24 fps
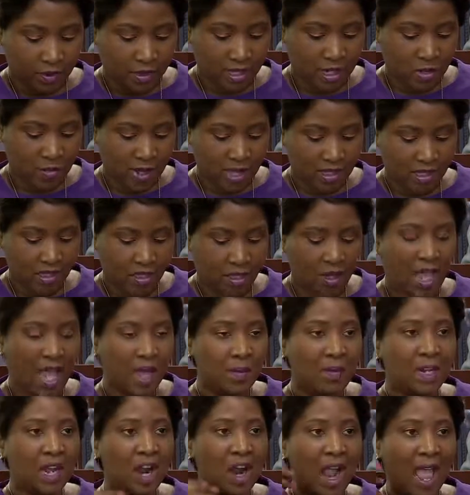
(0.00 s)
in the U.S., how
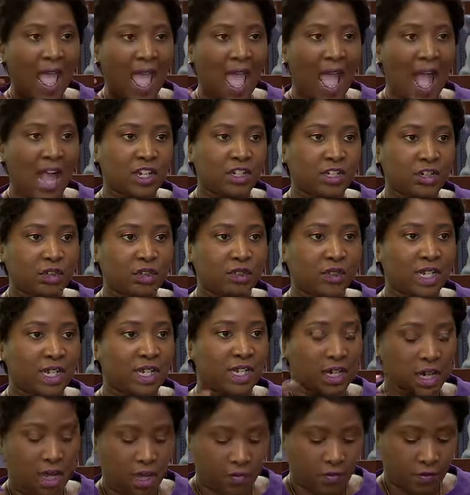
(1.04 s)
many are actually
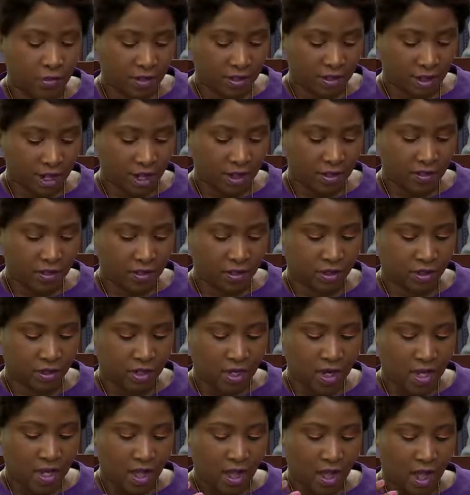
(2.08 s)
covered under
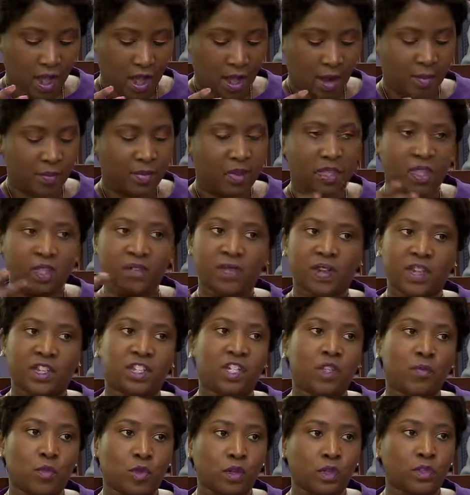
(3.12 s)
the
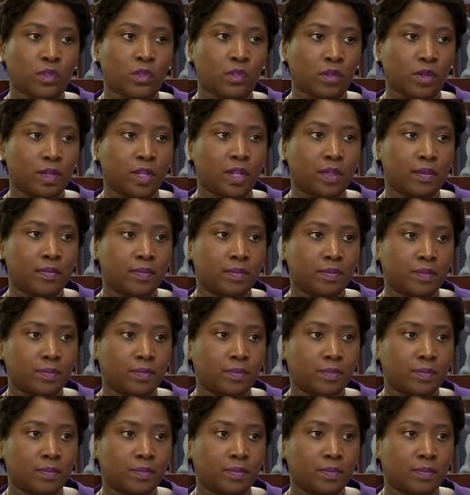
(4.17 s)
eviction moratorium?